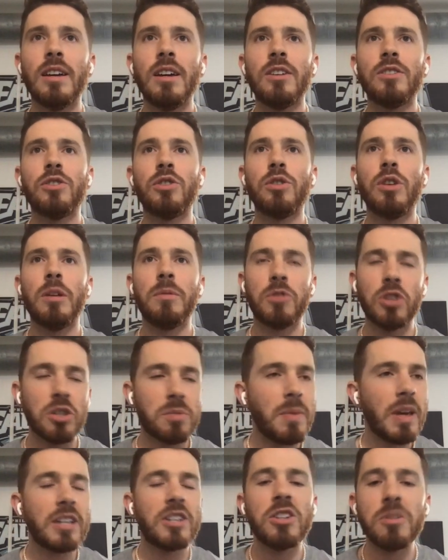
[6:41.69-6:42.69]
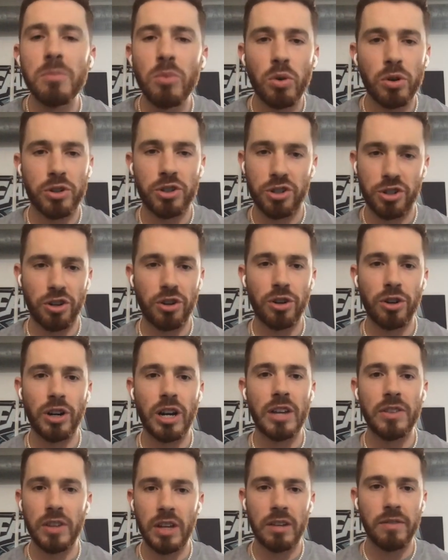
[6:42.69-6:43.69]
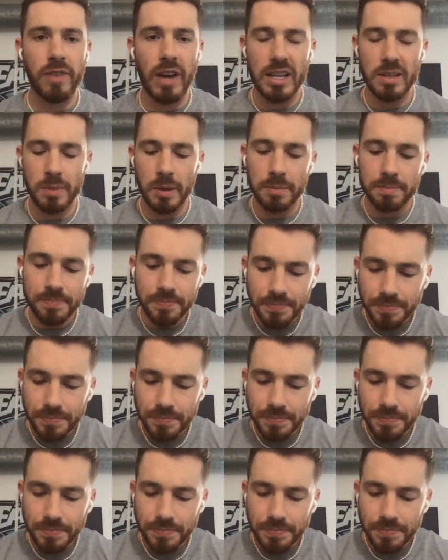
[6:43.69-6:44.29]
So it just makes you more sure in the investment.